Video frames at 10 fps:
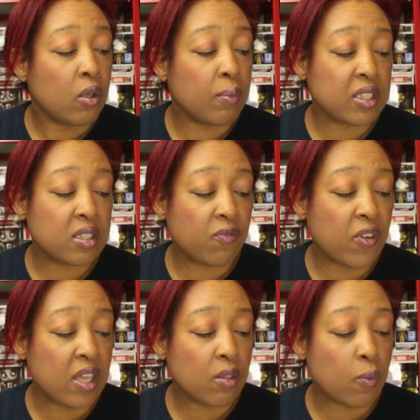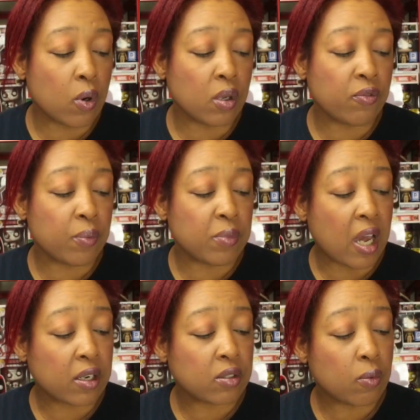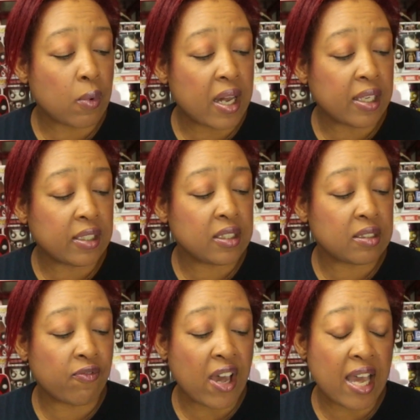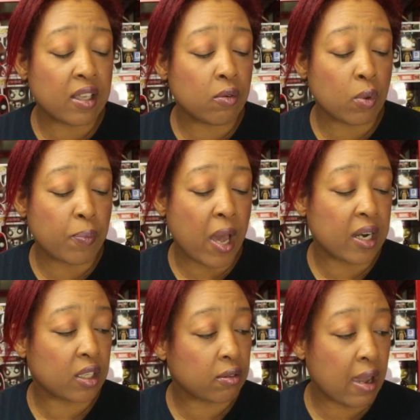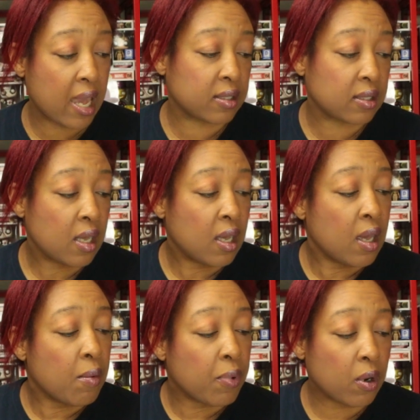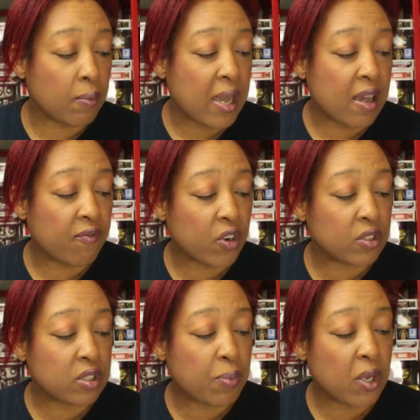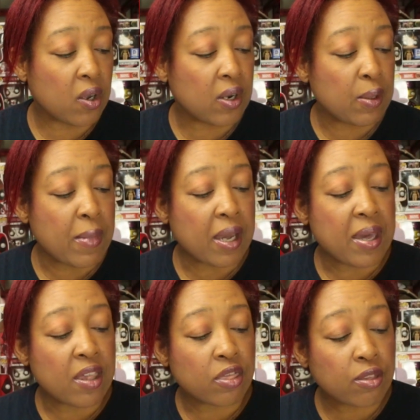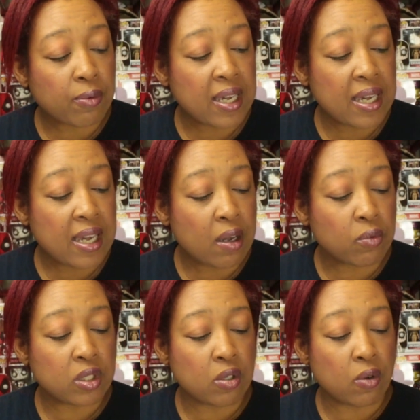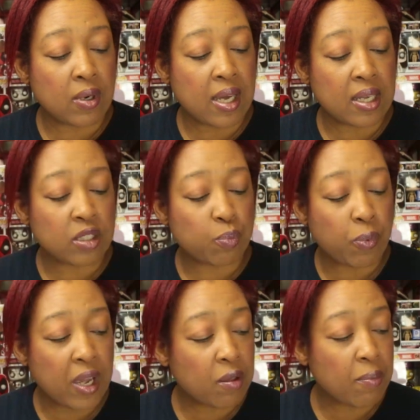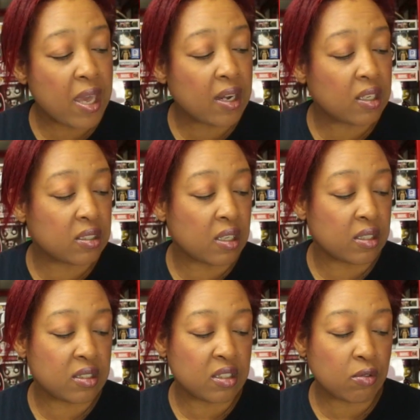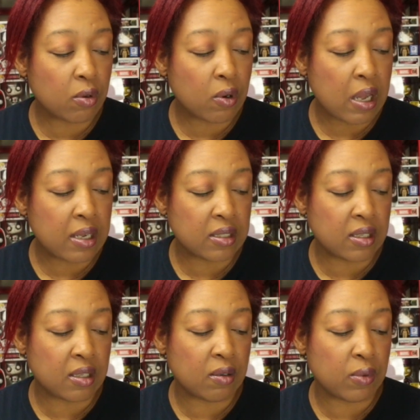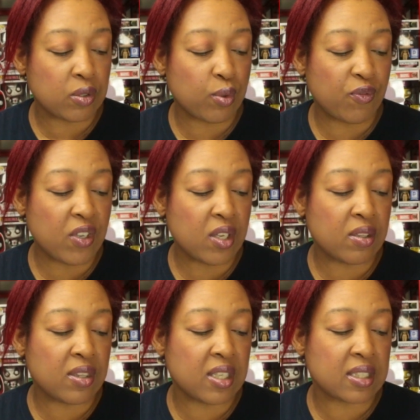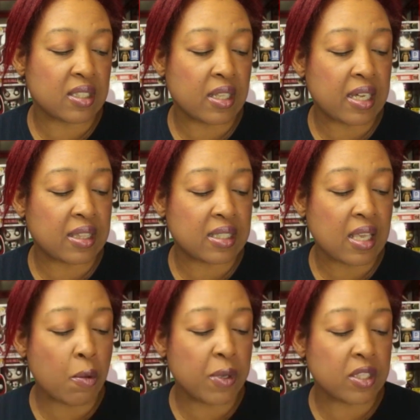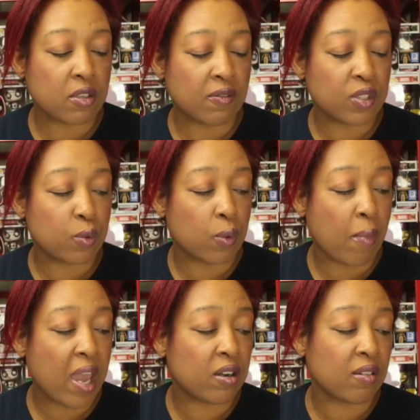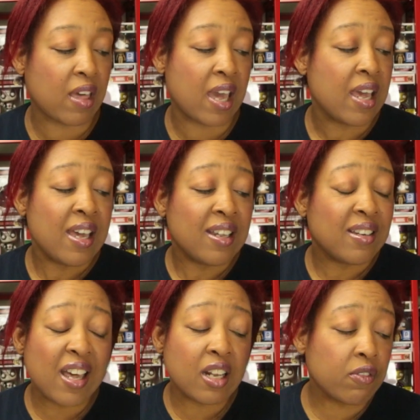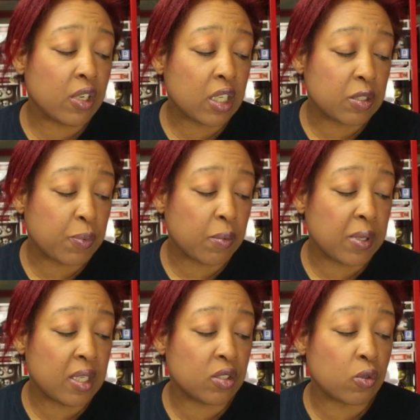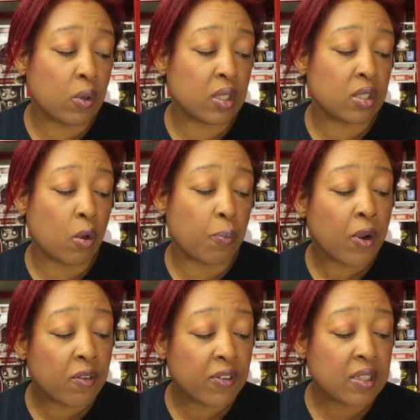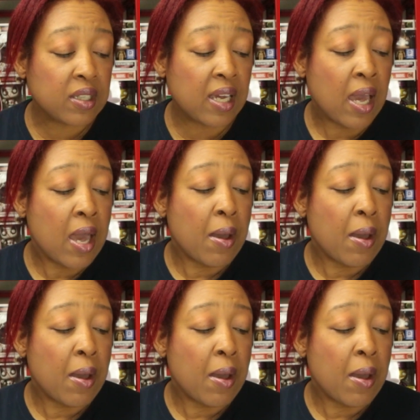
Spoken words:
who must defend the world from Dr. Wily's violent robotic threats. Proto Man first appeared in Mega Man 3 and was known as Breakman until his secret identity was revealed. This let this helmet serve as a reminder that not every experiment is going to go perfectly,